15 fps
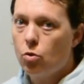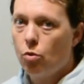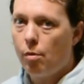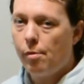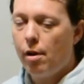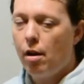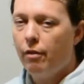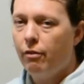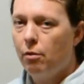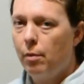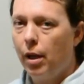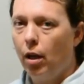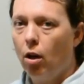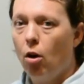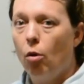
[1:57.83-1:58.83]
It's warm enough for
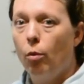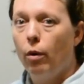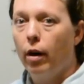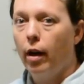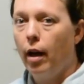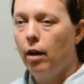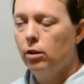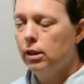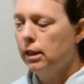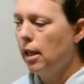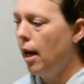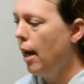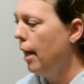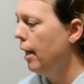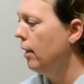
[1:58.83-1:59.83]
me to go work
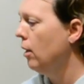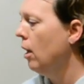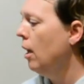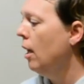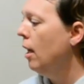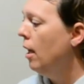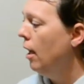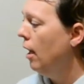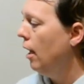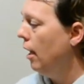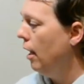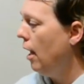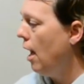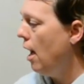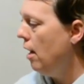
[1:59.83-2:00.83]
outside,
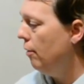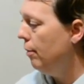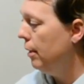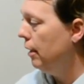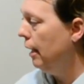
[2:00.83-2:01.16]
and I have been